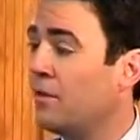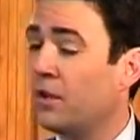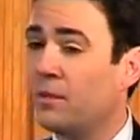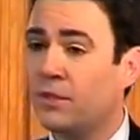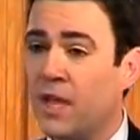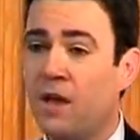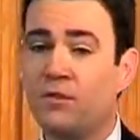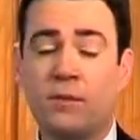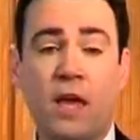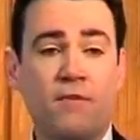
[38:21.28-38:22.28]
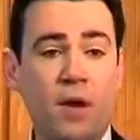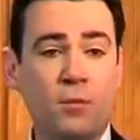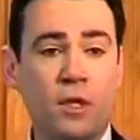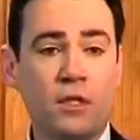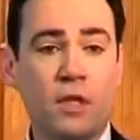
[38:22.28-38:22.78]
for themselves and their
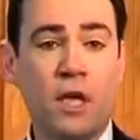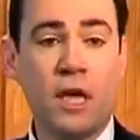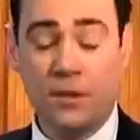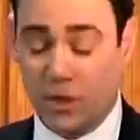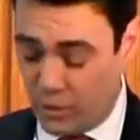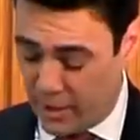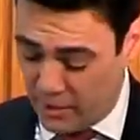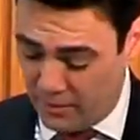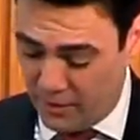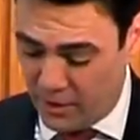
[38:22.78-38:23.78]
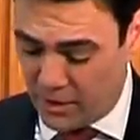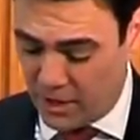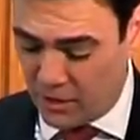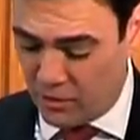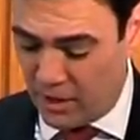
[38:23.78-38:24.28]
families in the 21st
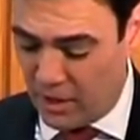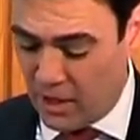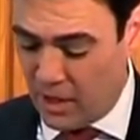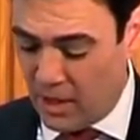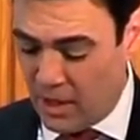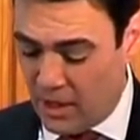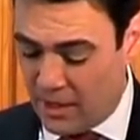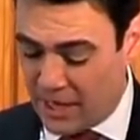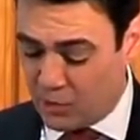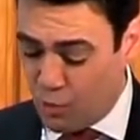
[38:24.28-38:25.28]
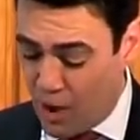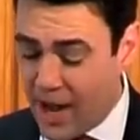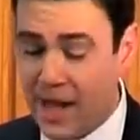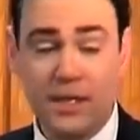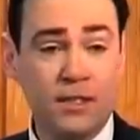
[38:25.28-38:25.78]
century. That's
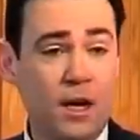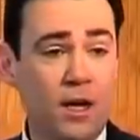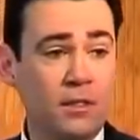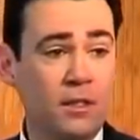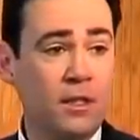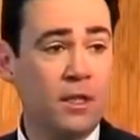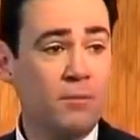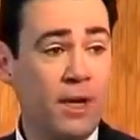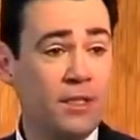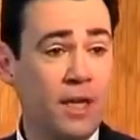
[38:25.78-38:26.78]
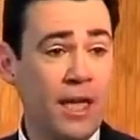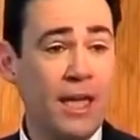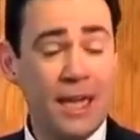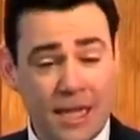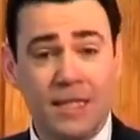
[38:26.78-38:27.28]
why I started by saying
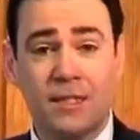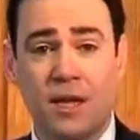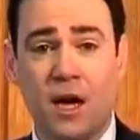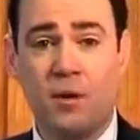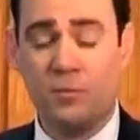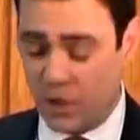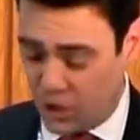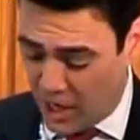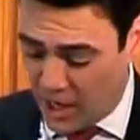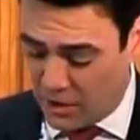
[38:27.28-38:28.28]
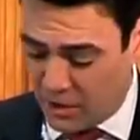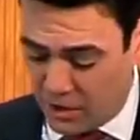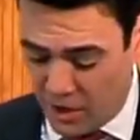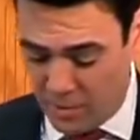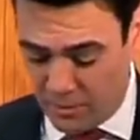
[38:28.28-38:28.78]
it is time to change the
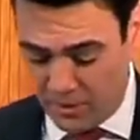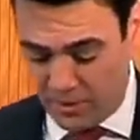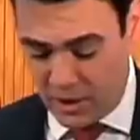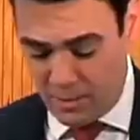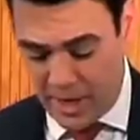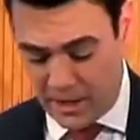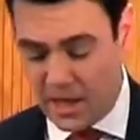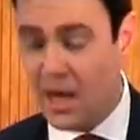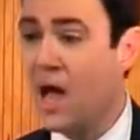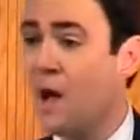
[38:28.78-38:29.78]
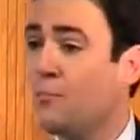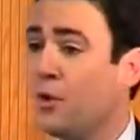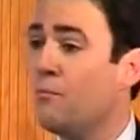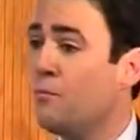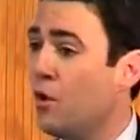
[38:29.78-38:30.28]
terms of the debate and
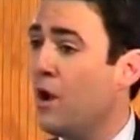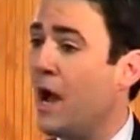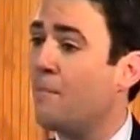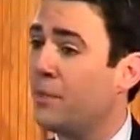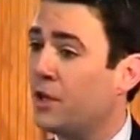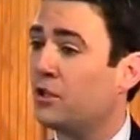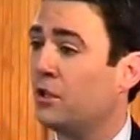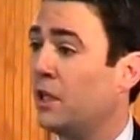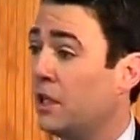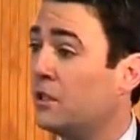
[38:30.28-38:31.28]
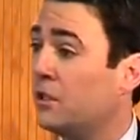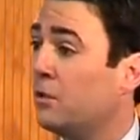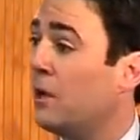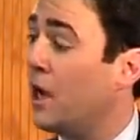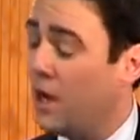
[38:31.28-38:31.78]
put more ambition
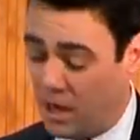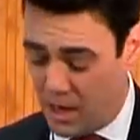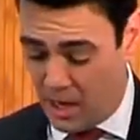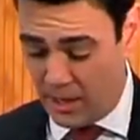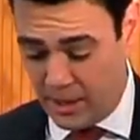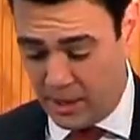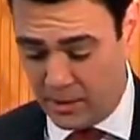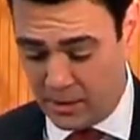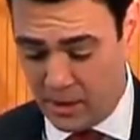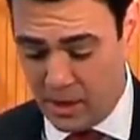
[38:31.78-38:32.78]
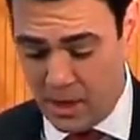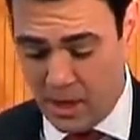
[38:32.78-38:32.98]
into our ideas.